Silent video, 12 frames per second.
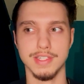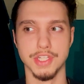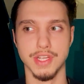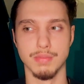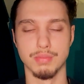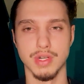
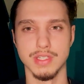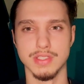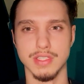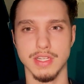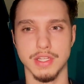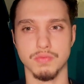JM press?
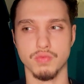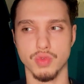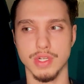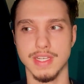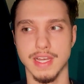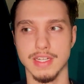It
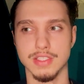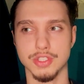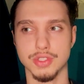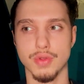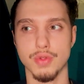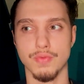really kind of
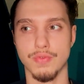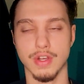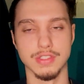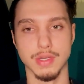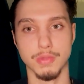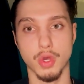just
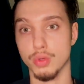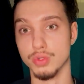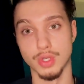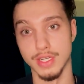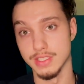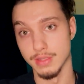fucks up the whole
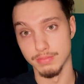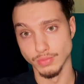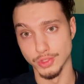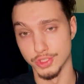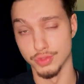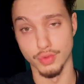tricep,
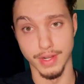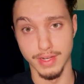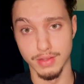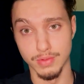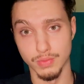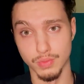which is great.
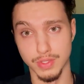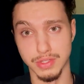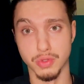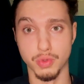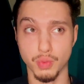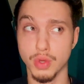We
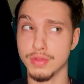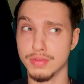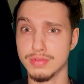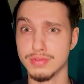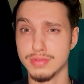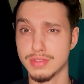do want
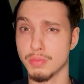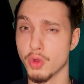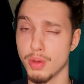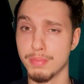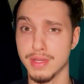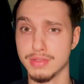some
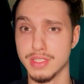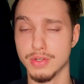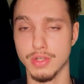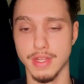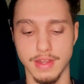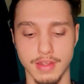compounds here
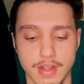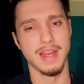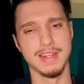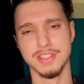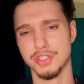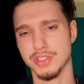and there,
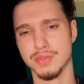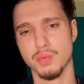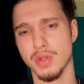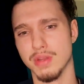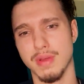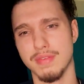and it's just
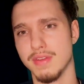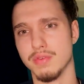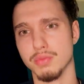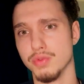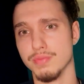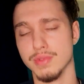one of my favorite
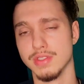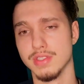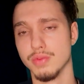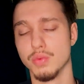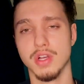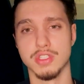movements.
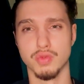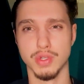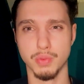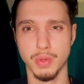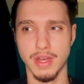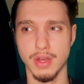It works really
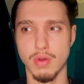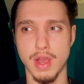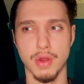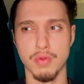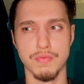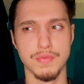well. I
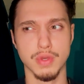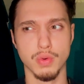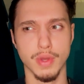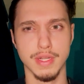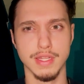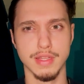don't feel
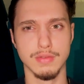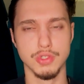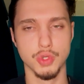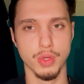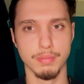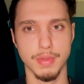any
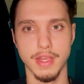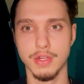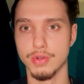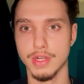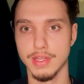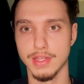joint pain
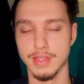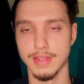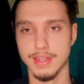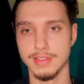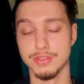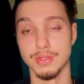or anything like
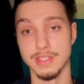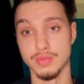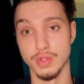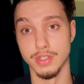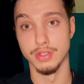that, so that's really